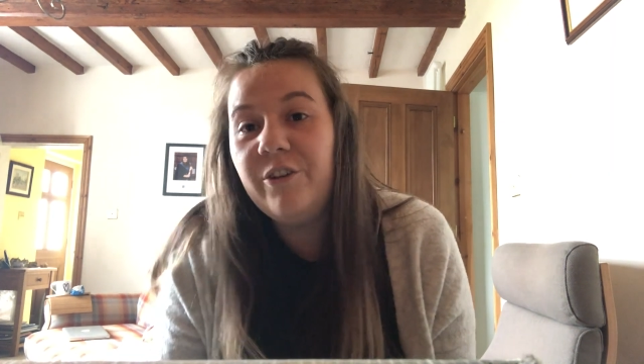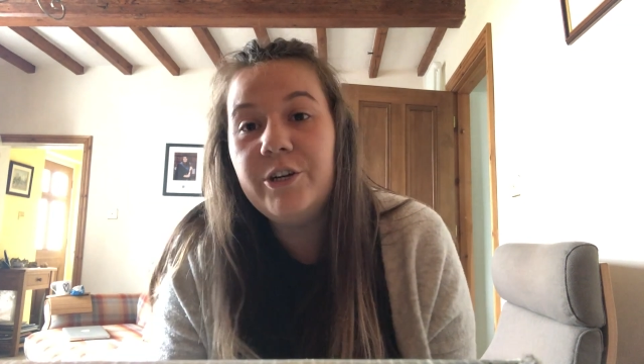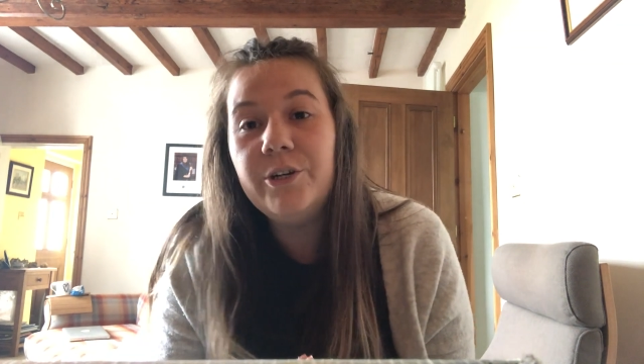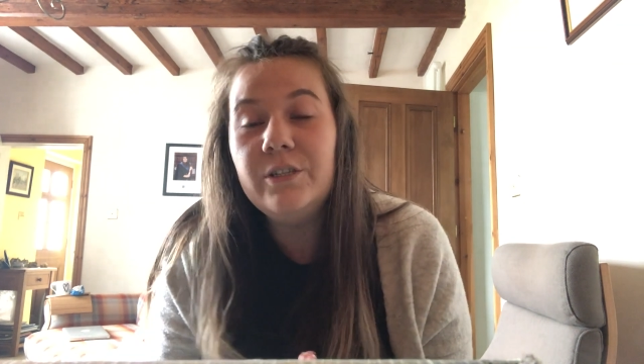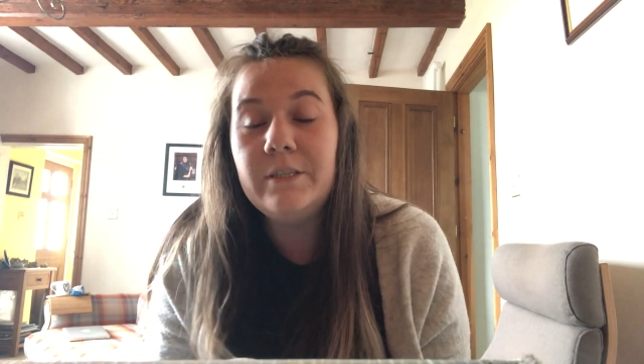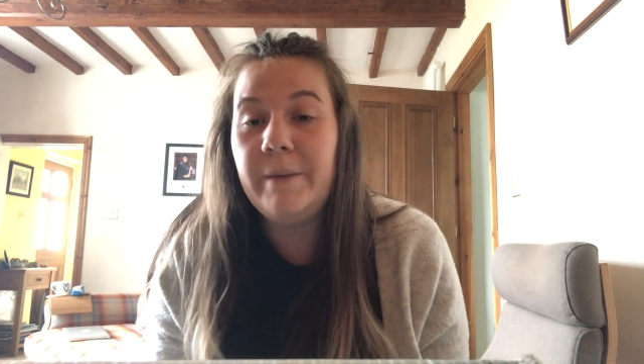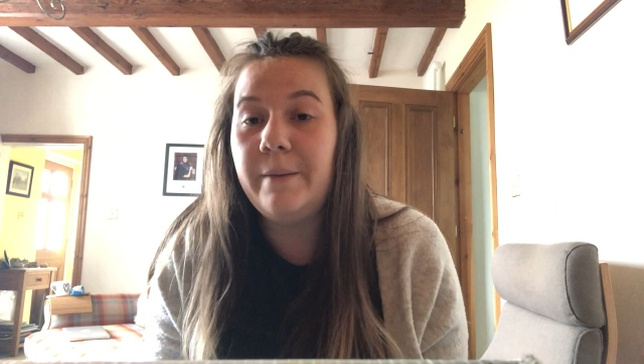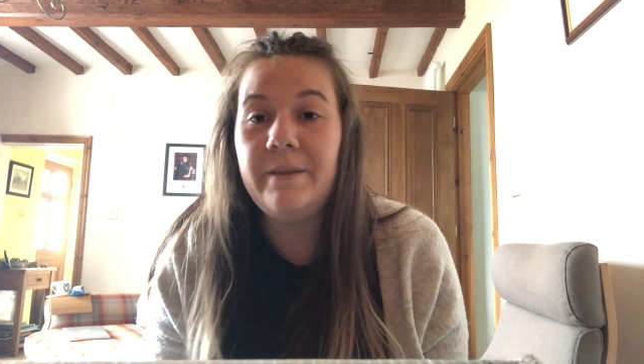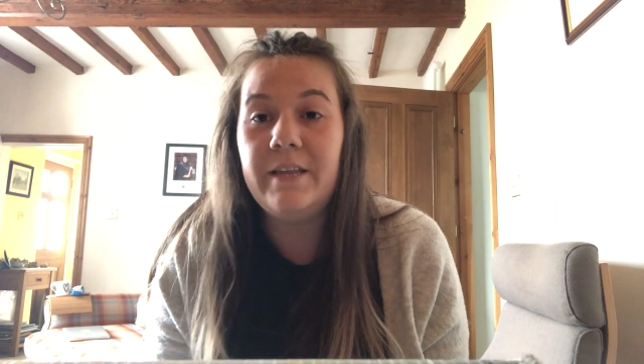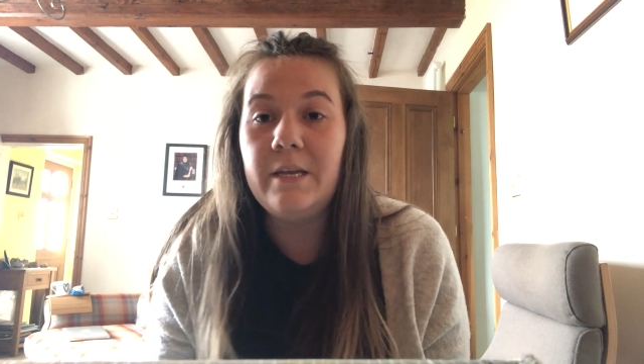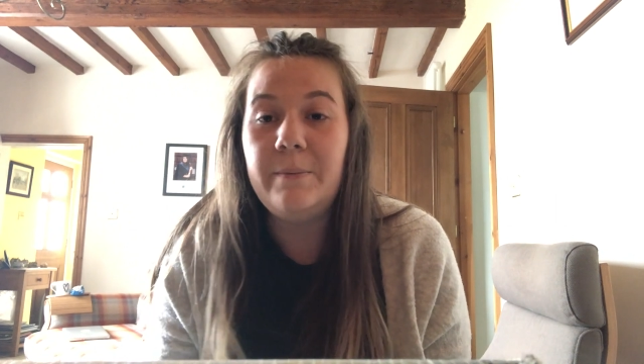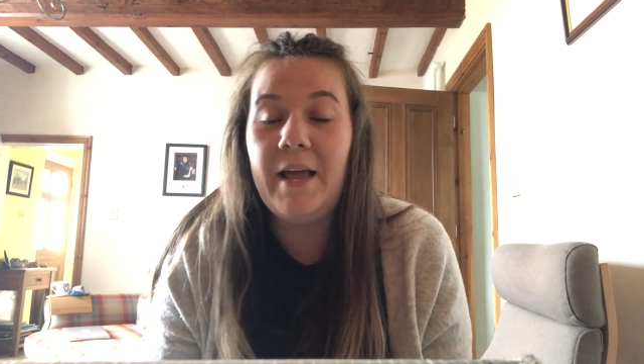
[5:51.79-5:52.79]
recorder maybe
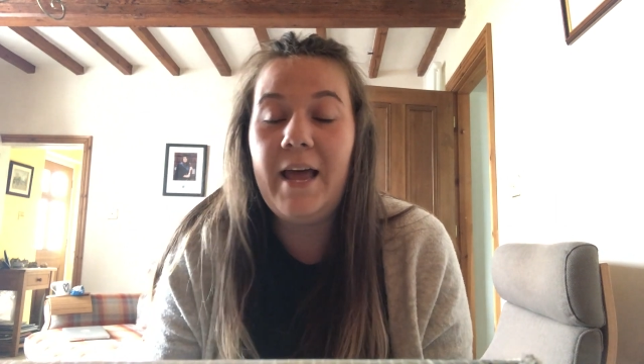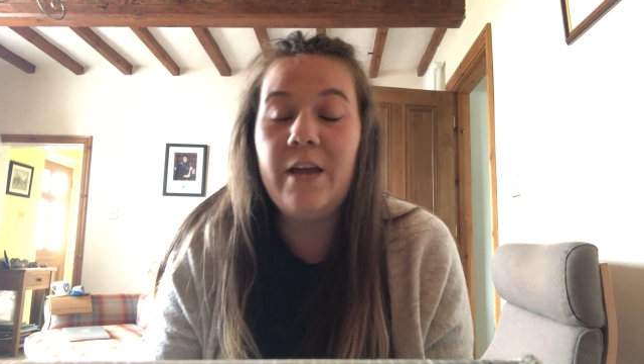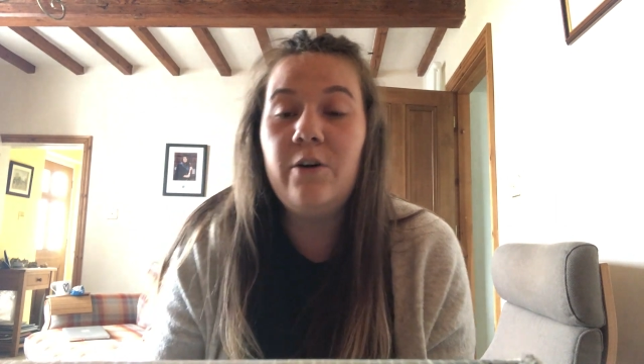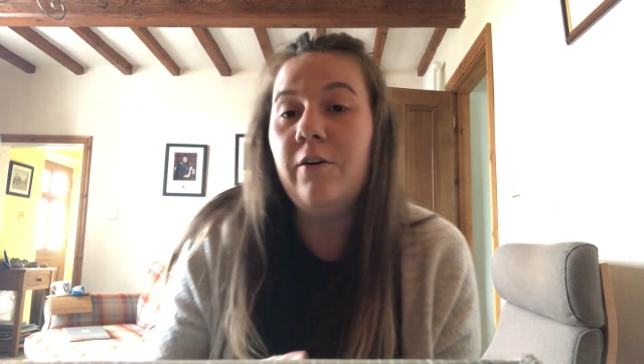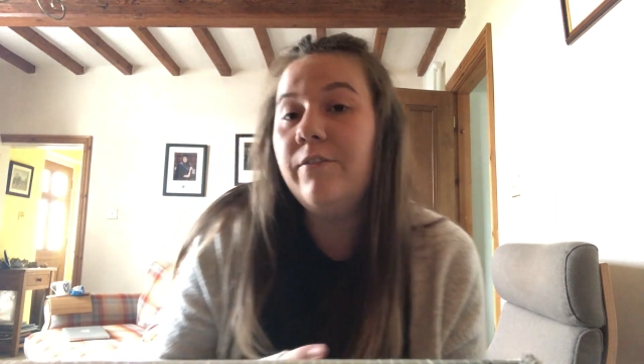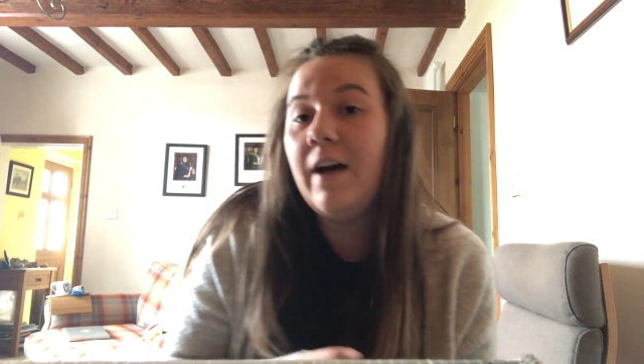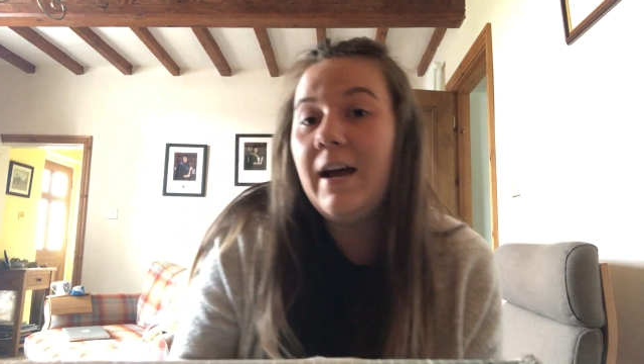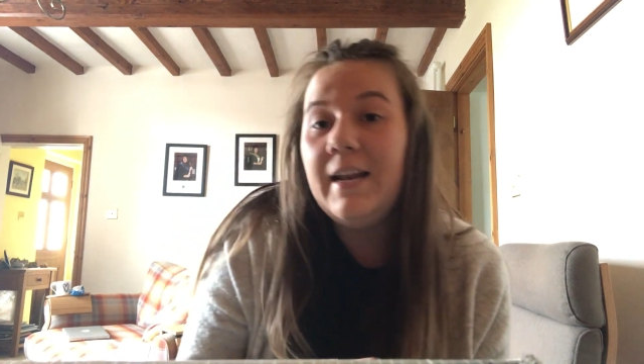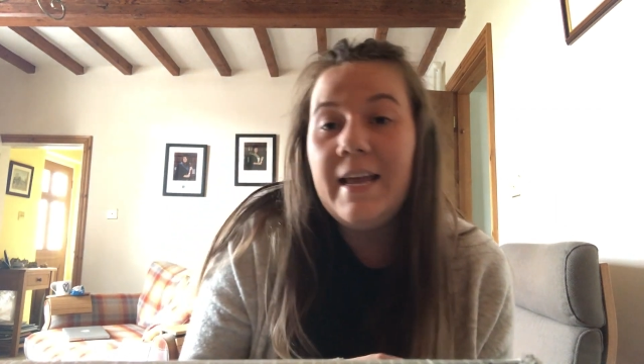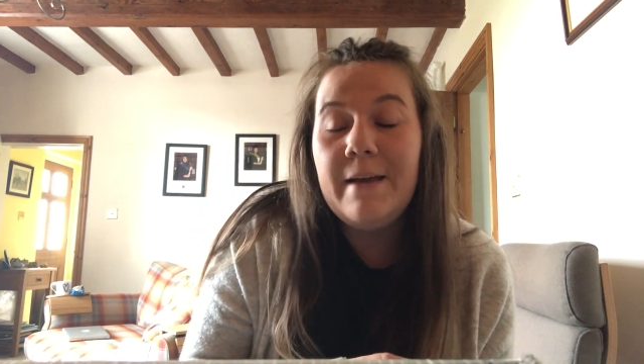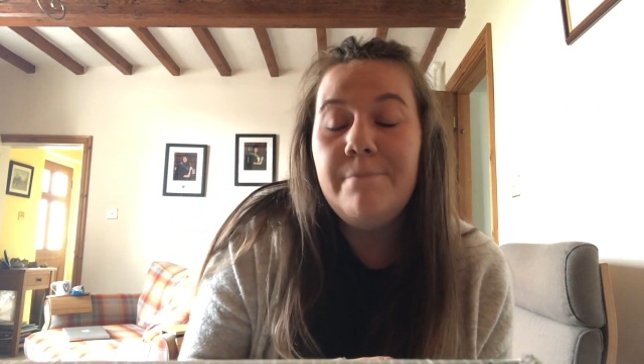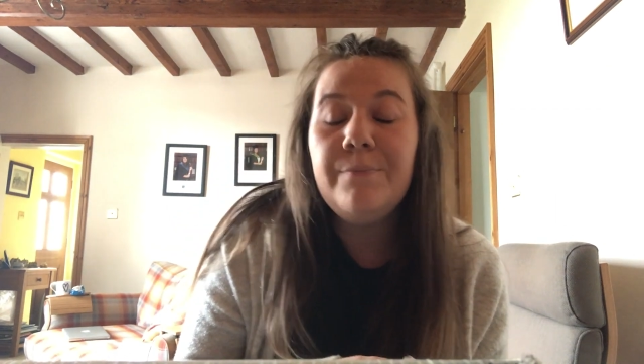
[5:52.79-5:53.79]
that you play, or a
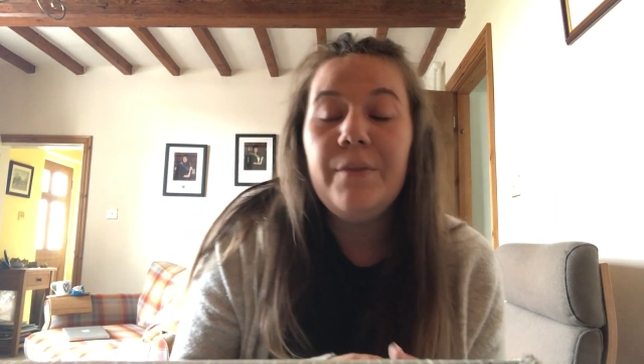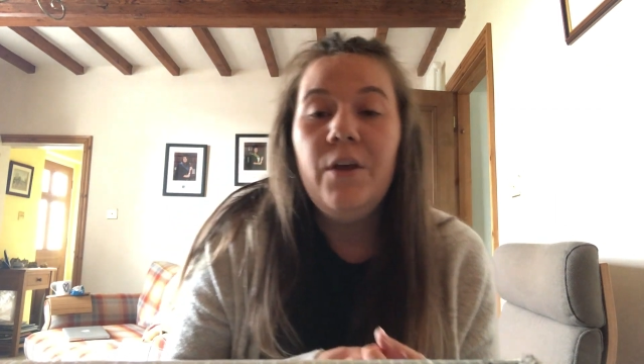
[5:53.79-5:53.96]
violin,